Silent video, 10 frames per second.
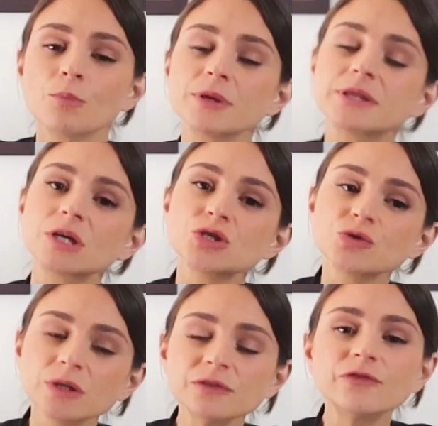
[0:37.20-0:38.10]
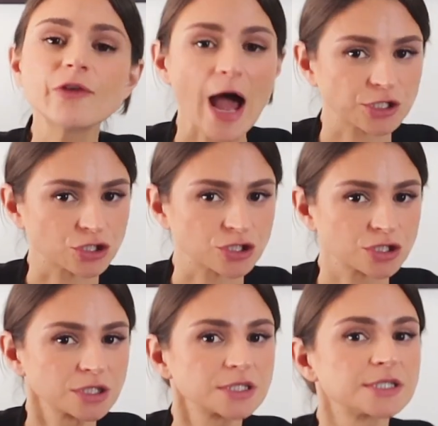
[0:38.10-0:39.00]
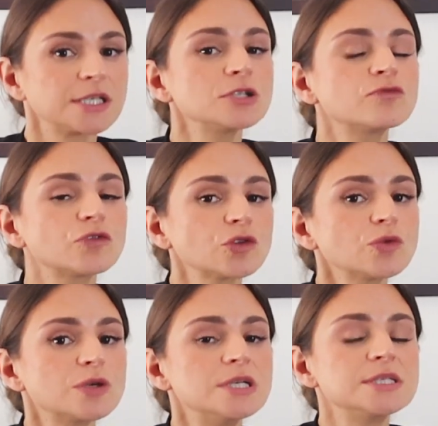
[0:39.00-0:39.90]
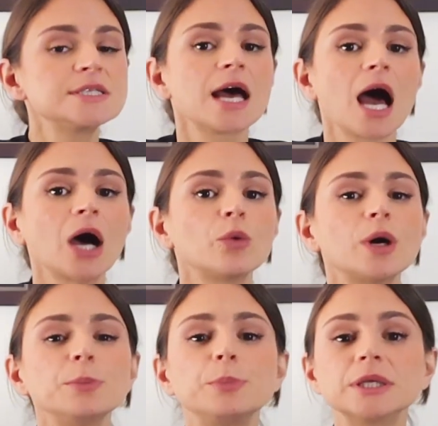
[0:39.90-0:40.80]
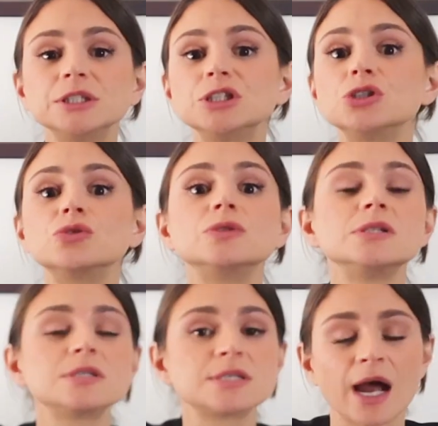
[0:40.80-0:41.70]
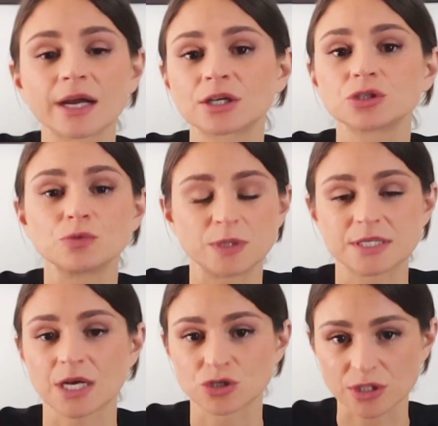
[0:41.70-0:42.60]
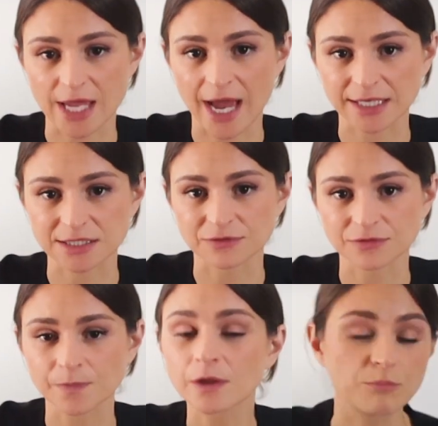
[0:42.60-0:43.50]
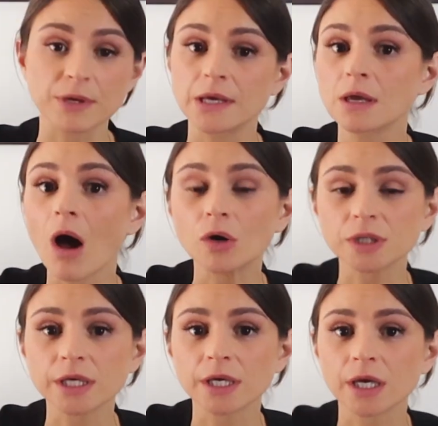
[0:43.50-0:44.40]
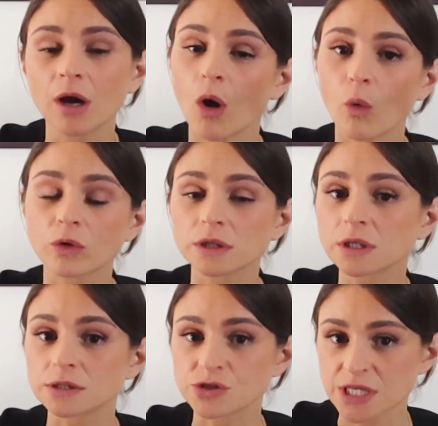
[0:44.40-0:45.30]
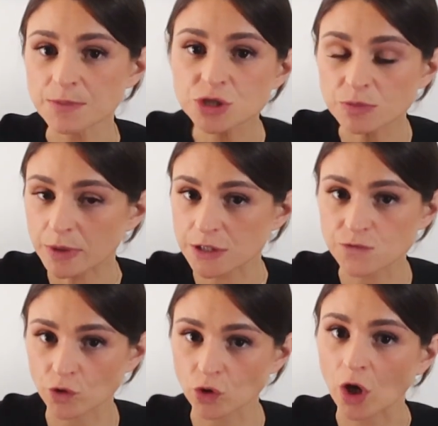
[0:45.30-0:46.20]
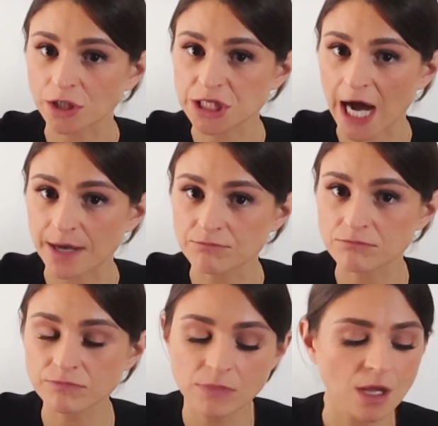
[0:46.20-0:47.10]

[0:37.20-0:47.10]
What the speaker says: But there are certain factors that influence our ability to desire to be sexually active. Being on oral contraception pills for a long time,